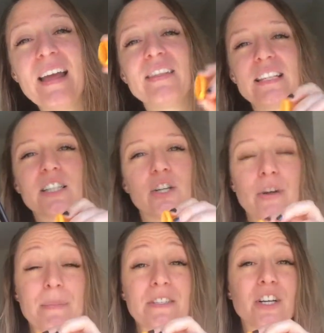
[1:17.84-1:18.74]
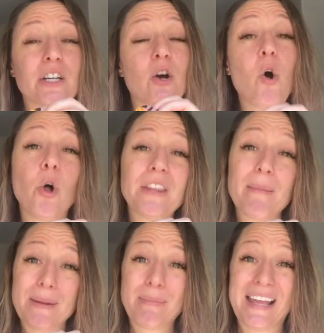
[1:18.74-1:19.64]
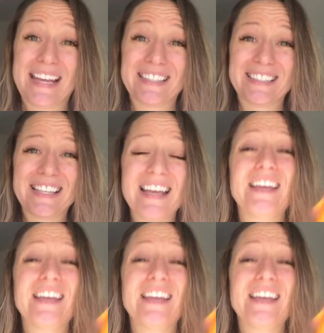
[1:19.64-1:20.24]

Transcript: These little grippies are gonna hold them in place.